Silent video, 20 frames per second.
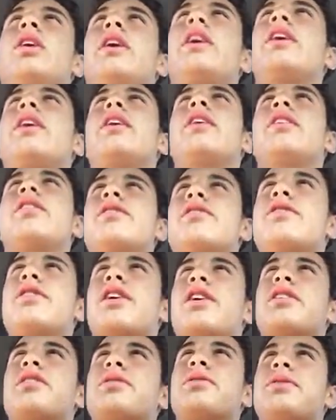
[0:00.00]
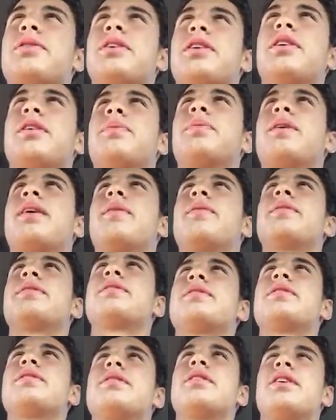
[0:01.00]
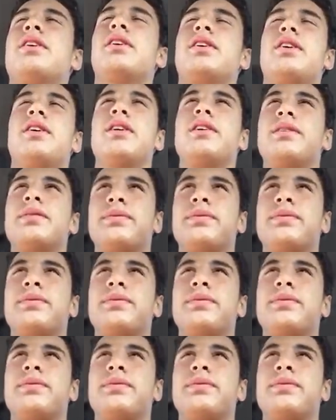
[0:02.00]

And Joshua promised to